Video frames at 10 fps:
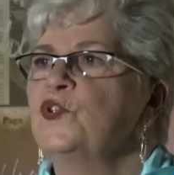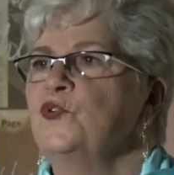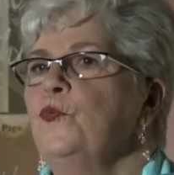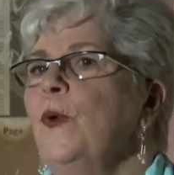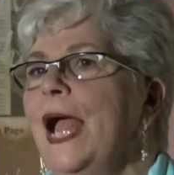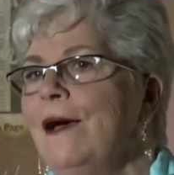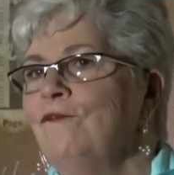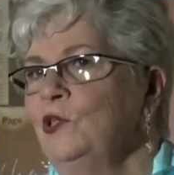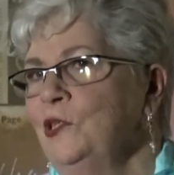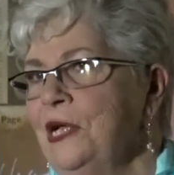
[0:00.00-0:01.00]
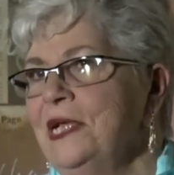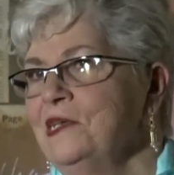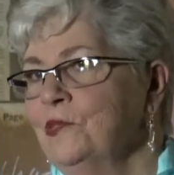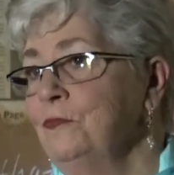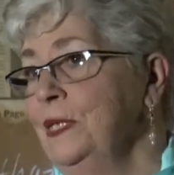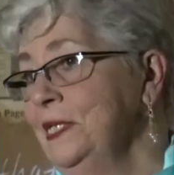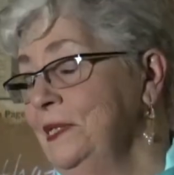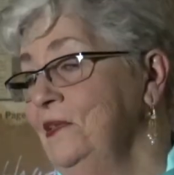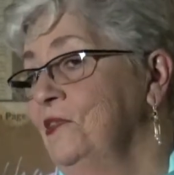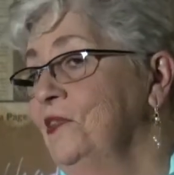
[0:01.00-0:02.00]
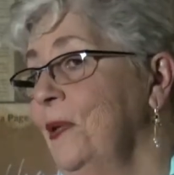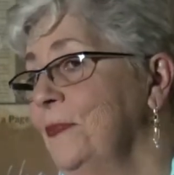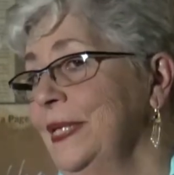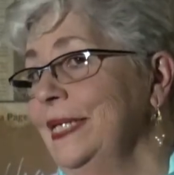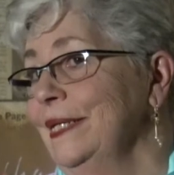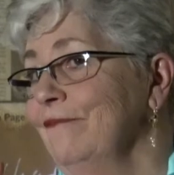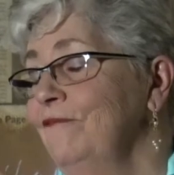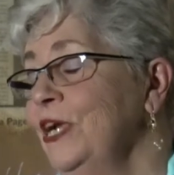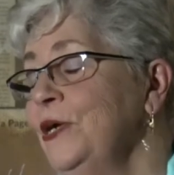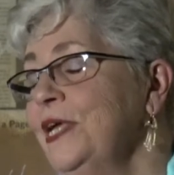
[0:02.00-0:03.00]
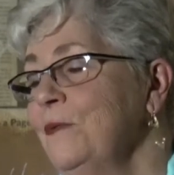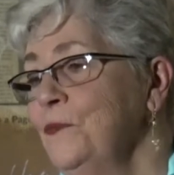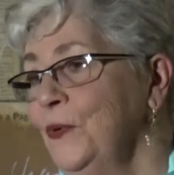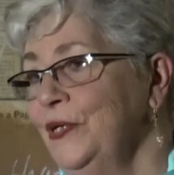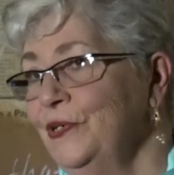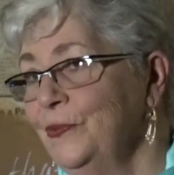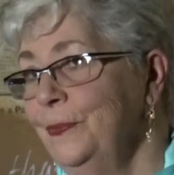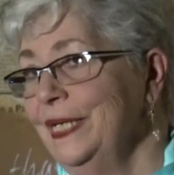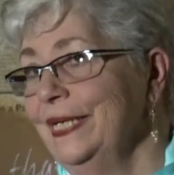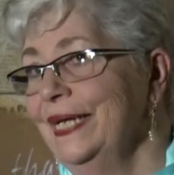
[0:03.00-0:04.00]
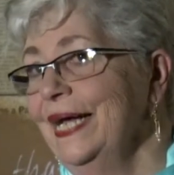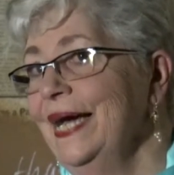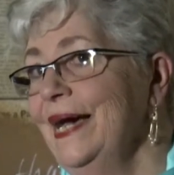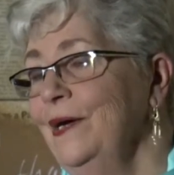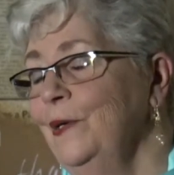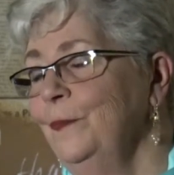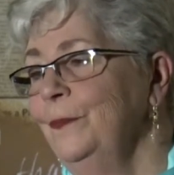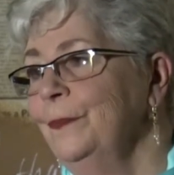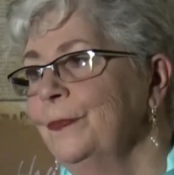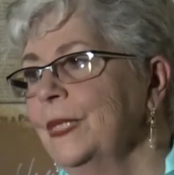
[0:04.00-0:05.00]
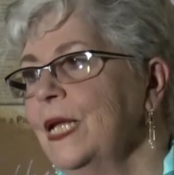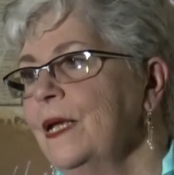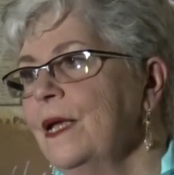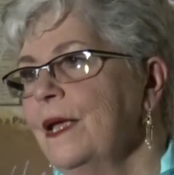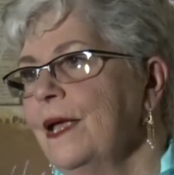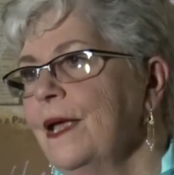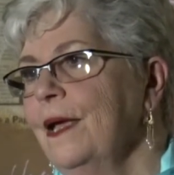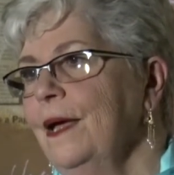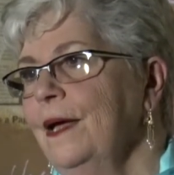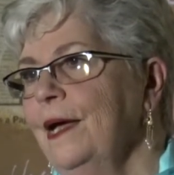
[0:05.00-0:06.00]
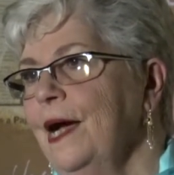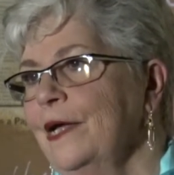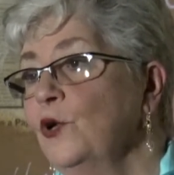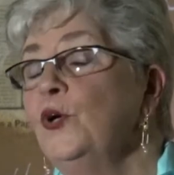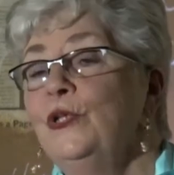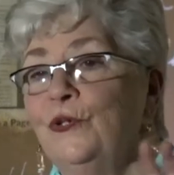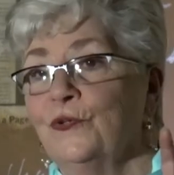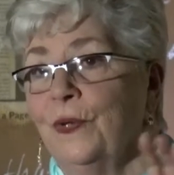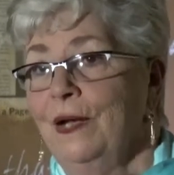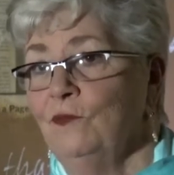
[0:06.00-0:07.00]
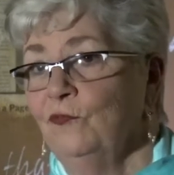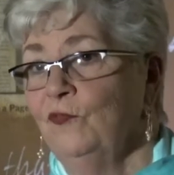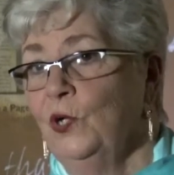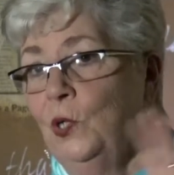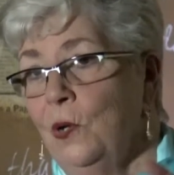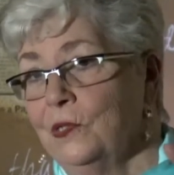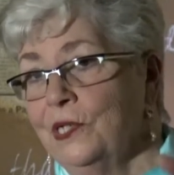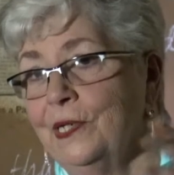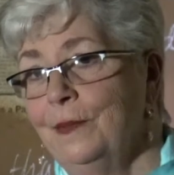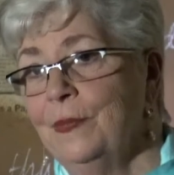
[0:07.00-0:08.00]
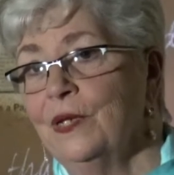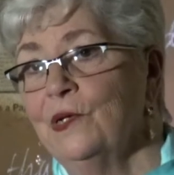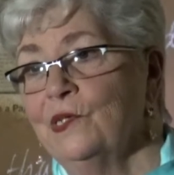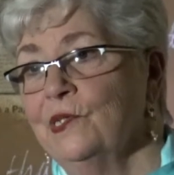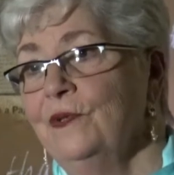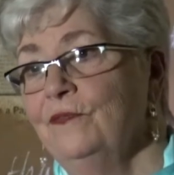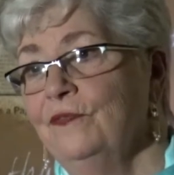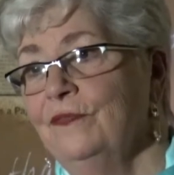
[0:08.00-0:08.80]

travel has been something very important to me. Um, uh, I couldn't travel for a long time because of